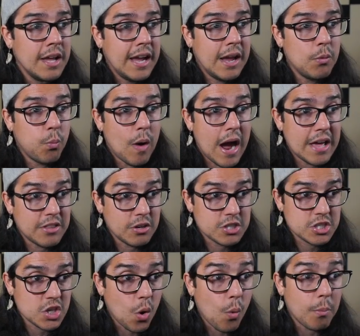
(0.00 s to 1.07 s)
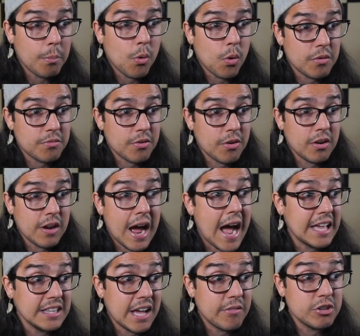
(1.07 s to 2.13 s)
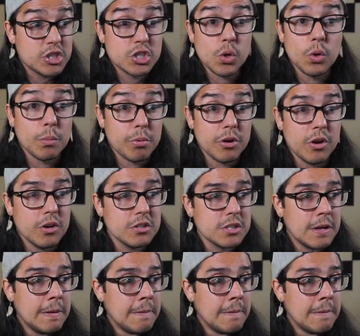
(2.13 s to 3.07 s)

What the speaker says: and why they're so important for high leverage solopreneurs.